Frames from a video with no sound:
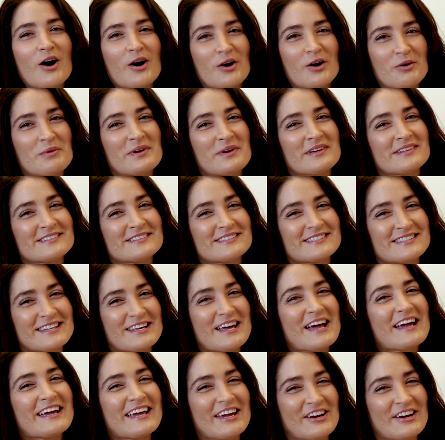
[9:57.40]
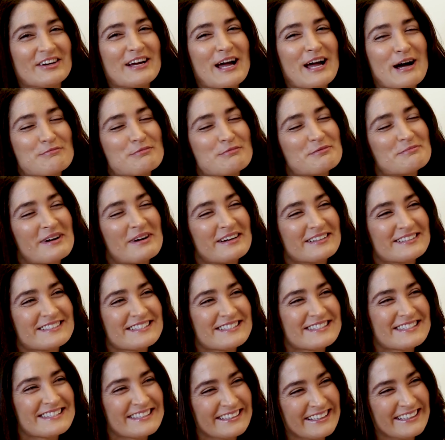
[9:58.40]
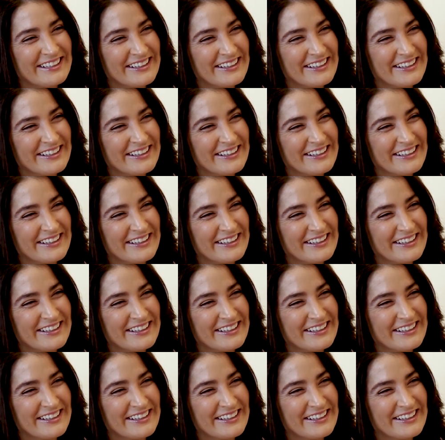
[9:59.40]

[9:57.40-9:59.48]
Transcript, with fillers: always carry apple boxes.